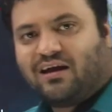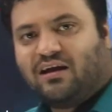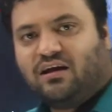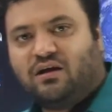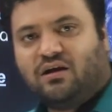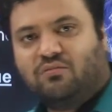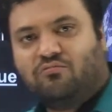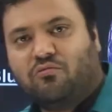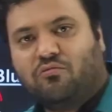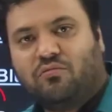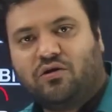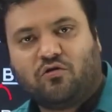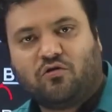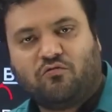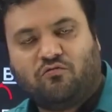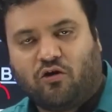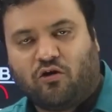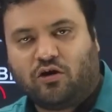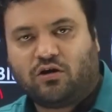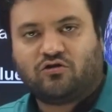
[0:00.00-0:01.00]
movement of
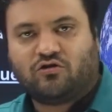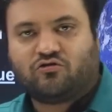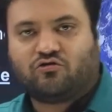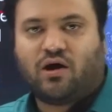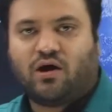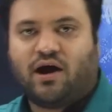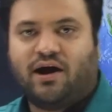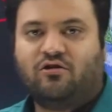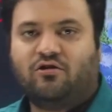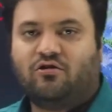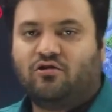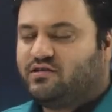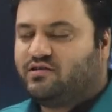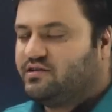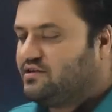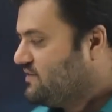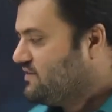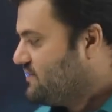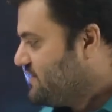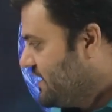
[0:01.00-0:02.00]
water, so
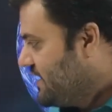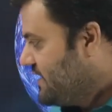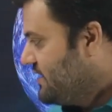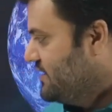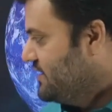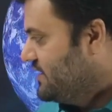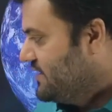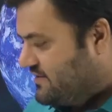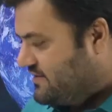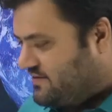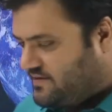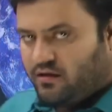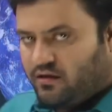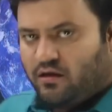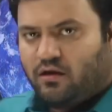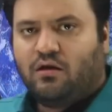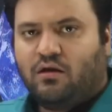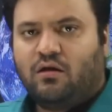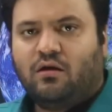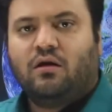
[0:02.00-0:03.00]
hydrological cycle it is.
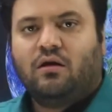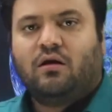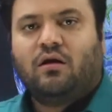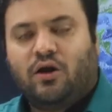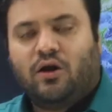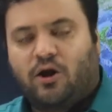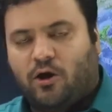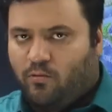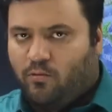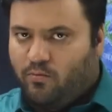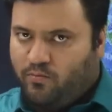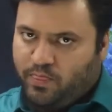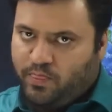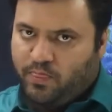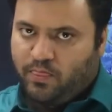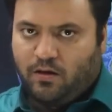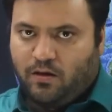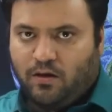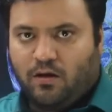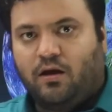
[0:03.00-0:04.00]
Now
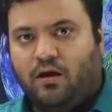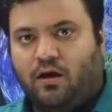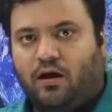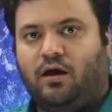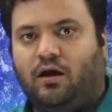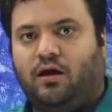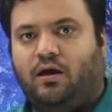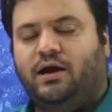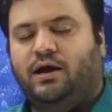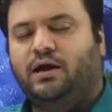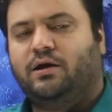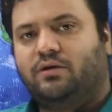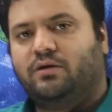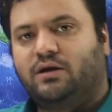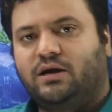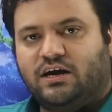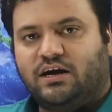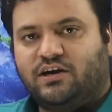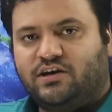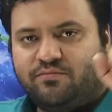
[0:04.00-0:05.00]
in our
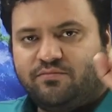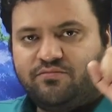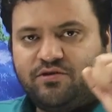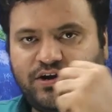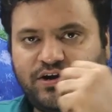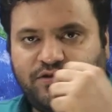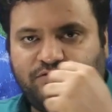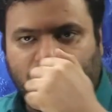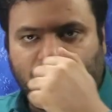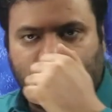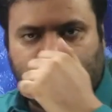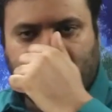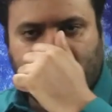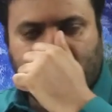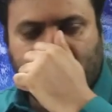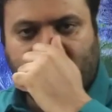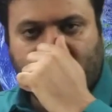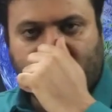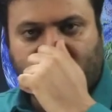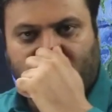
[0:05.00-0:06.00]
contemporary world,
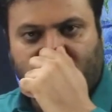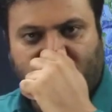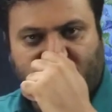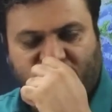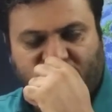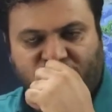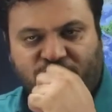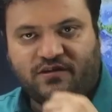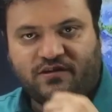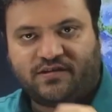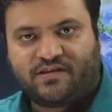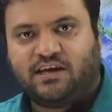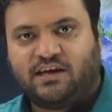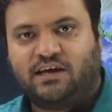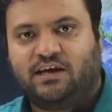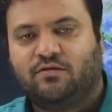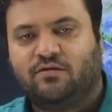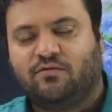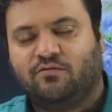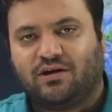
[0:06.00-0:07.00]
if we
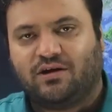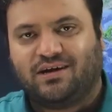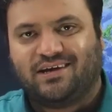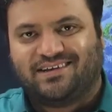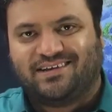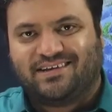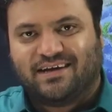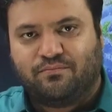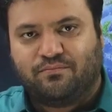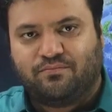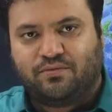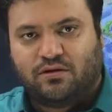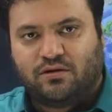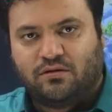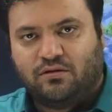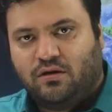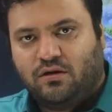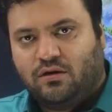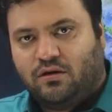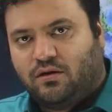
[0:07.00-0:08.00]
see for example
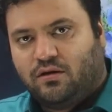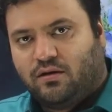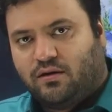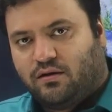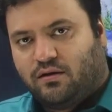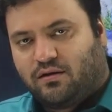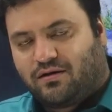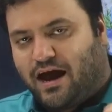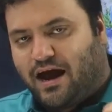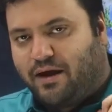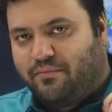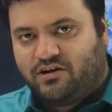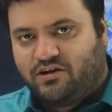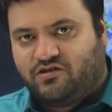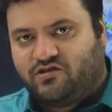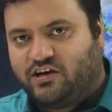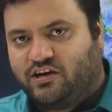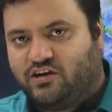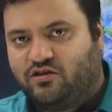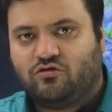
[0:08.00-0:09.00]
climate
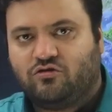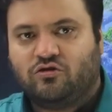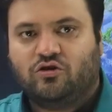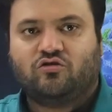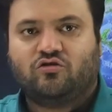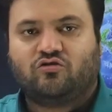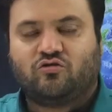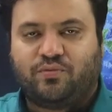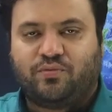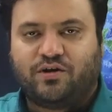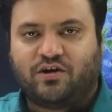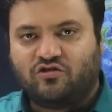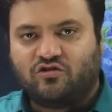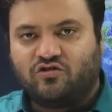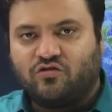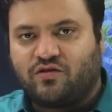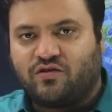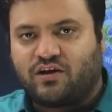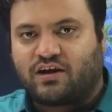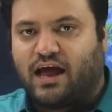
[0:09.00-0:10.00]
change, so because of
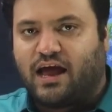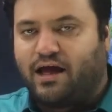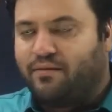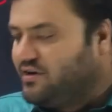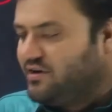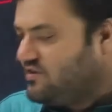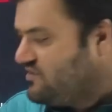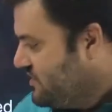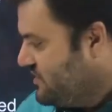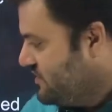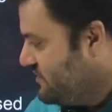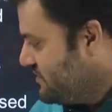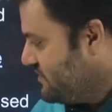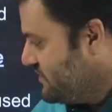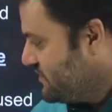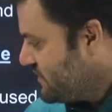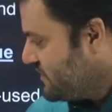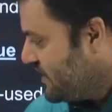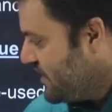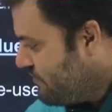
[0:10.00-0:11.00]
the climate change,
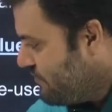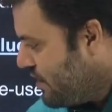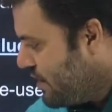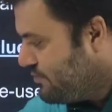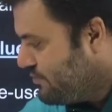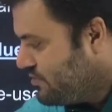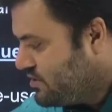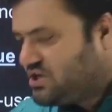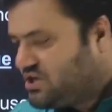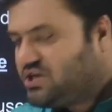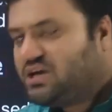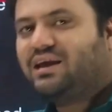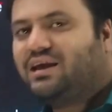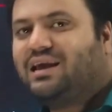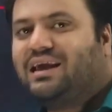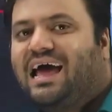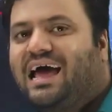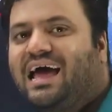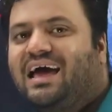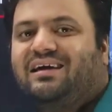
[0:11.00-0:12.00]
this evaporation
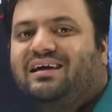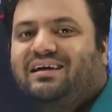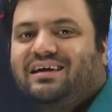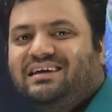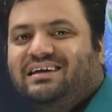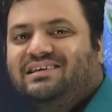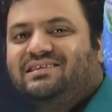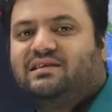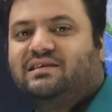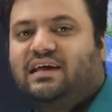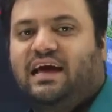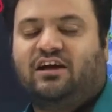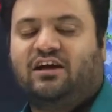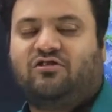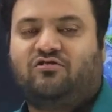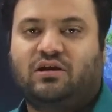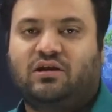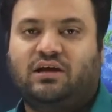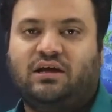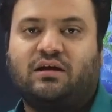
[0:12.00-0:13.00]
lag is
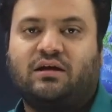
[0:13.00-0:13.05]
actually